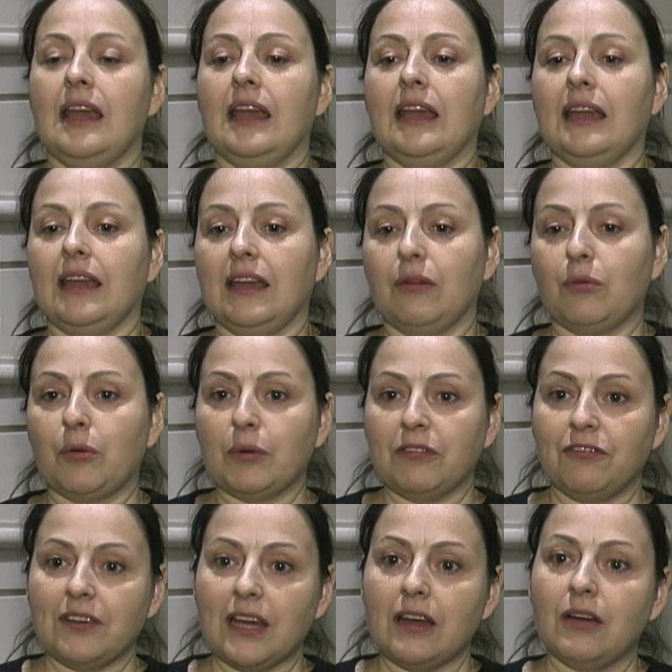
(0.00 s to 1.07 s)
And what
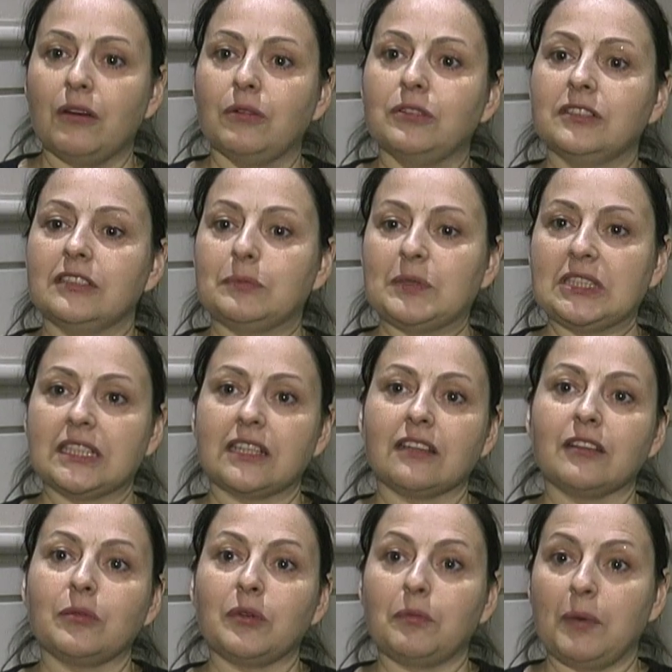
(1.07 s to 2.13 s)
we found is
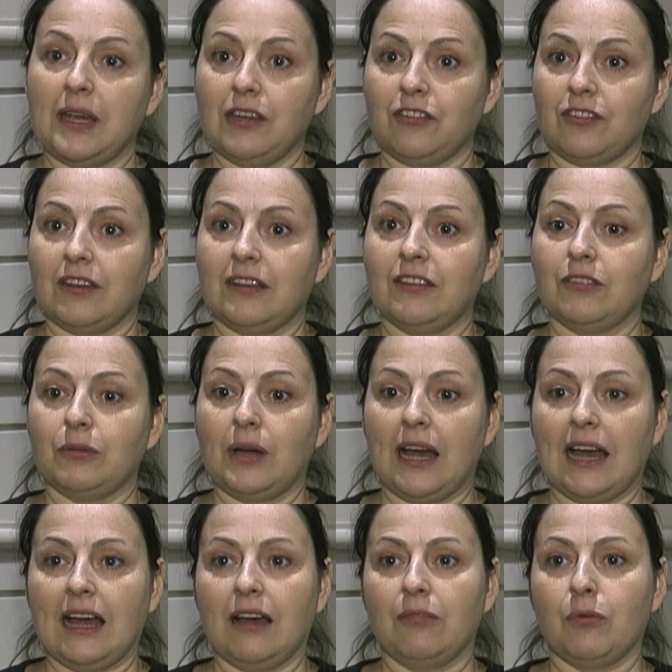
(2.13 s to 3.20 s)
particularly with patients who
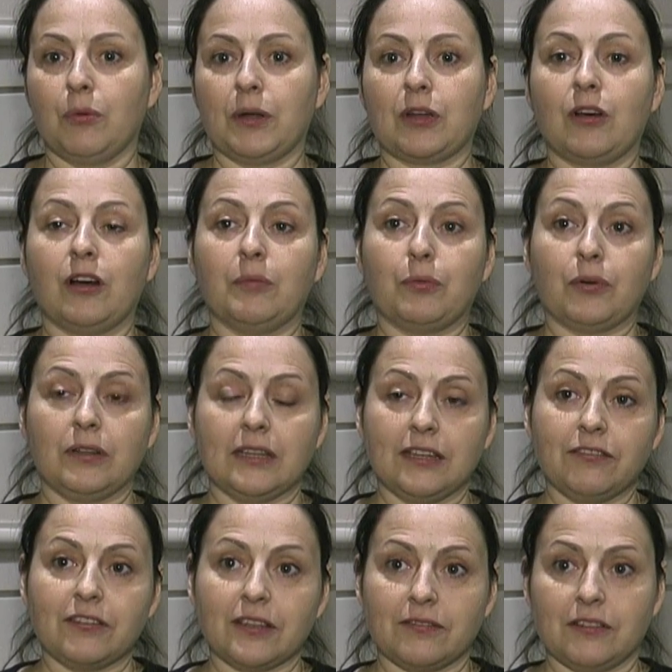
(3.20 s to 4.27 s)
have what we call
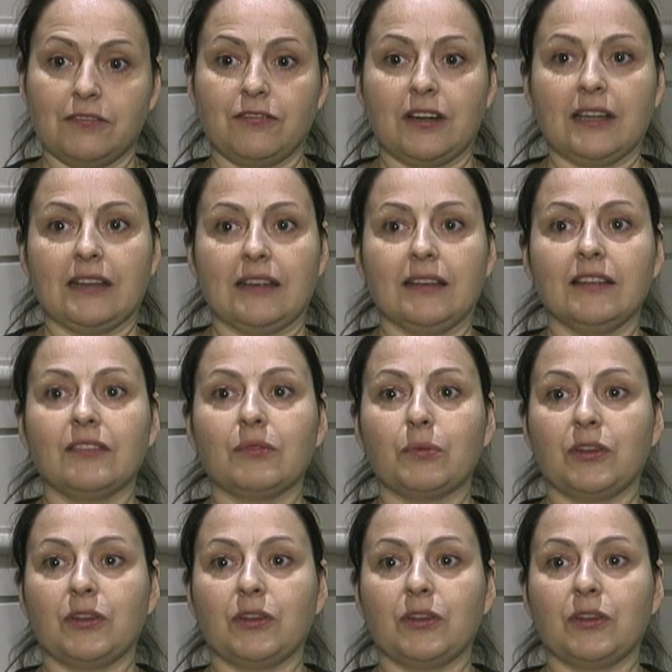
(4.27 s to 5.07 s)
proliferative nephritis,